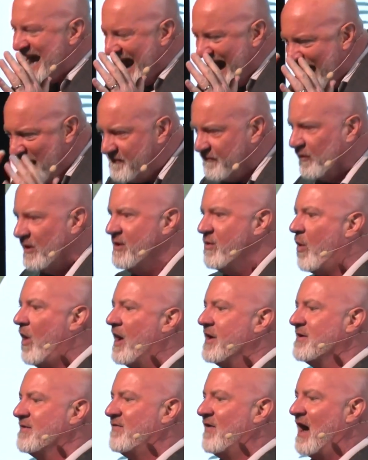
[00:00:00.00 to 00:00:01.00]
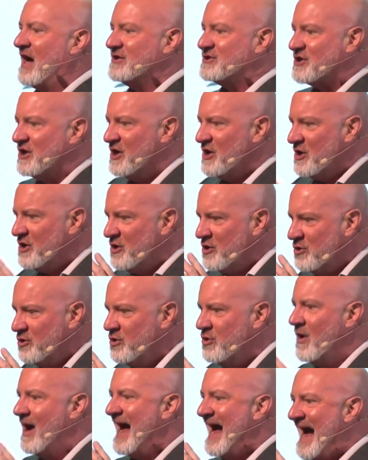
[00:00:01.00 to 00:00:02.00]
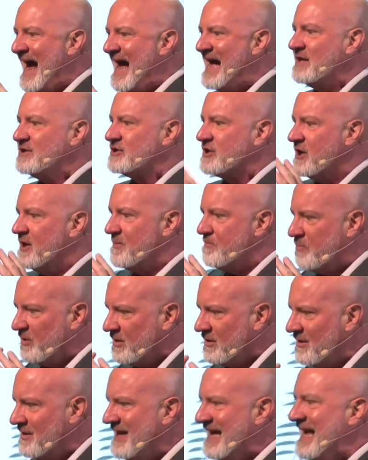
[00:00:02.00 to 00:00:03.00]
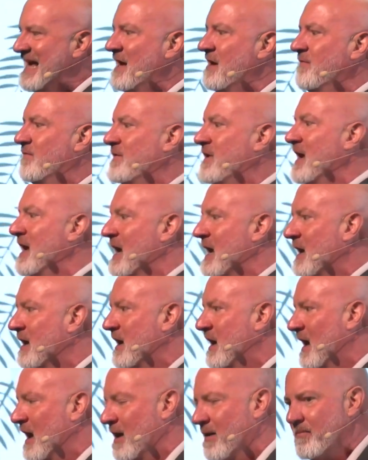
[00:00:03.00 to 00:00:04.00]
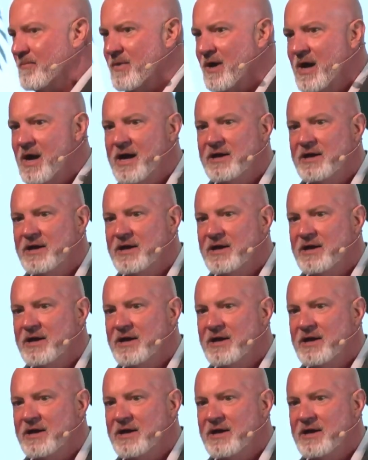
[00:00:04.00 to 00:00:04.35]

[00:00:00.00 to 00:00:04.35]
every one of us who has believed in him.